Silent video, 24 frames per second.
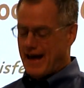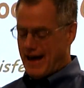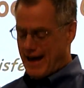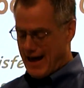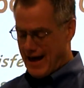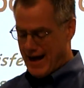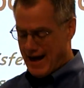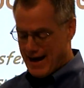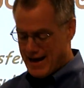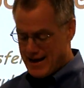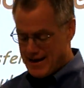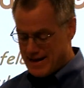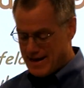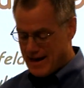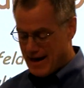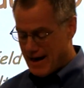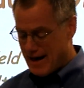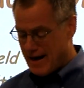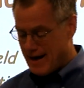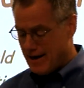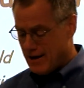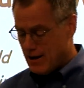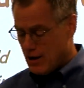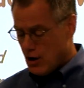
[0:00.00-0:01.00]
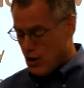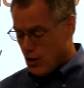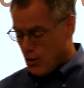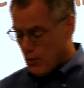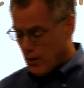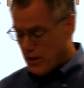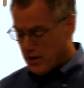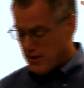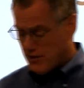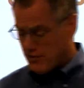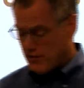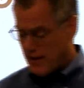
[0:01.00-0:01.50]
And uh,
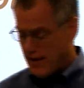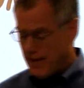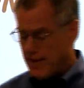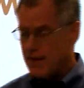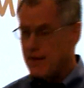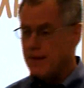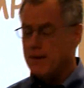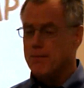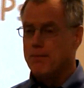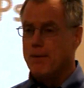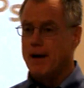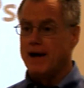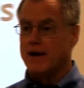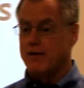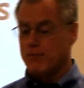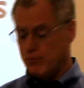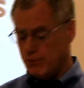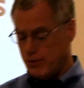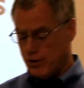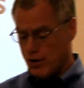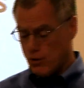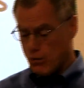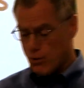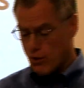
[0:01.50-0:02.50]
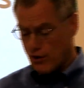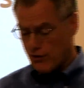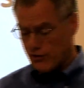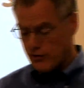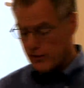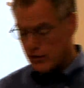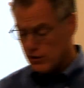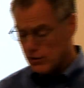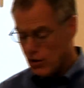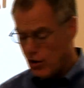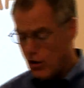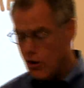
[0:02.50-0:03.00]
wanted to say that Mike you know, works
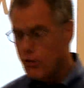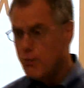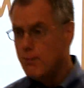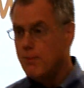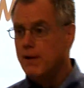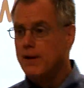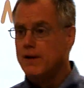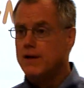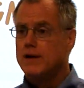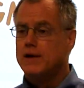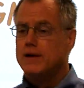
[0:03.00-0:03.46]
the globe